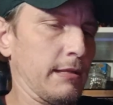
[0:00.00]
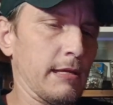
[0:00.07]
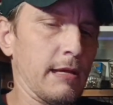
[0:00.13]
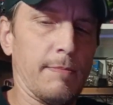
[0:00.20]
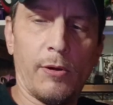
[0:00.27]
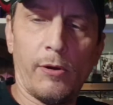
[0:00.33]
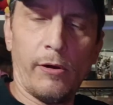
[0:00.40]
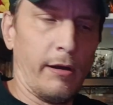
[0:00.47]

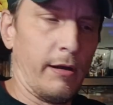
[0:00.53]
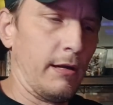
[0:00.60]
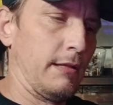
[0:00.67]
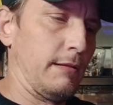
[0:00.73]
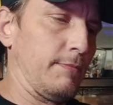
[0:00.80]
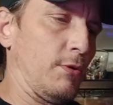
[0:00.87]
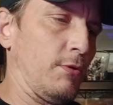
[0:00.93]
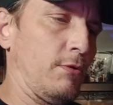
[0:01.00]
That part,
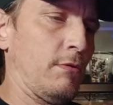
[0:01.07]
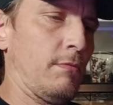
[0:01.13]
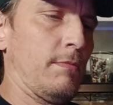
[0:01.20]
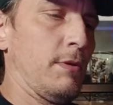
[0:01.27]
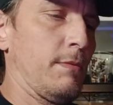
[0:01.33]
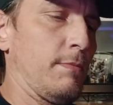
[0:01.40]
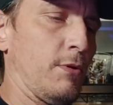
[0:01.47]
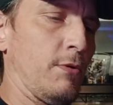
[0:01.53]
boom,
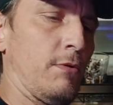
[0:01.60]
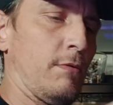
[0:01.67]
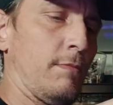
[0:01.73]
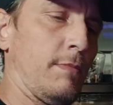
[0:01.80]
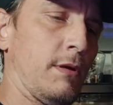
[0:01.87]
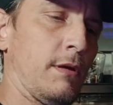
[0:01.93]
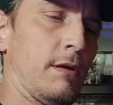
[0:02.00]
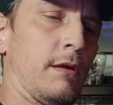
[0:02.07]
boom,
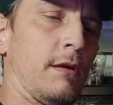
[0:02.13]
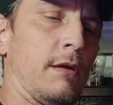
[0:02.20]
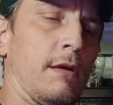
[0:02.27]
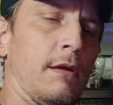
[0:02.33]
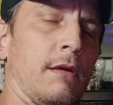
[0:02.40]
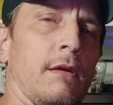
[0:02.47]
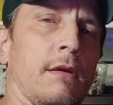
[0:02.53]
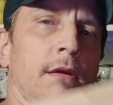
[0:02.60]

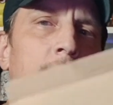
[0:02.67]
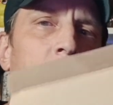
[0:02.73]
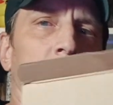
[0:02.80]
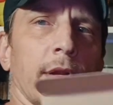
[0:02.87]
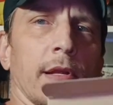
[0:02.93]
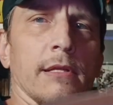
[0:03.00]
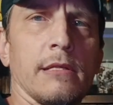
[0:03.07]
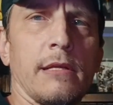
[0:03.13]

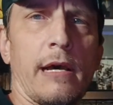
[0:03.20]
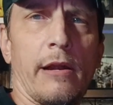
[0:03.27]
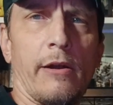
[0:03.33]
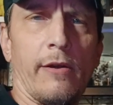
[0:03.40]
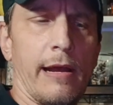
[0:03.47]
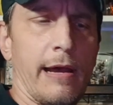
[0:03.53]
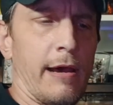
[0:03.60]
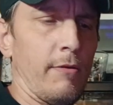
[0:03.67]
slide
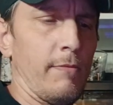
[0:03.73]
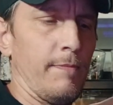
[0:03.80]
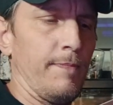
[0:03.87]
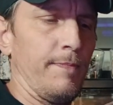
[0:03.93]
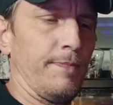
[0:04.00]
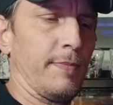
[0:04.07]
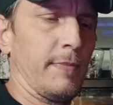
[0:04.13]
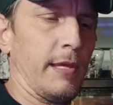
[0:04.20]
her out.
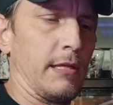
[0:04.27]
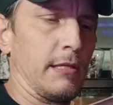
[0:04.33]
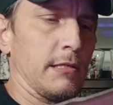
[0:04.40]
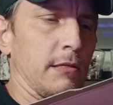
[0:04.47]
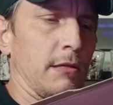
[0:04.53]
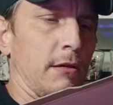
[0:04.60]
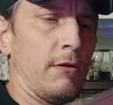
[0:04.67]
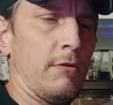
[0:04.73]

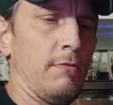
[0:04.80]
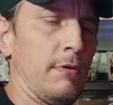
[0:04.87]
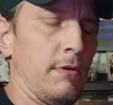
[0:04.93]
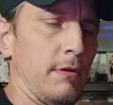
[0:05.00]
So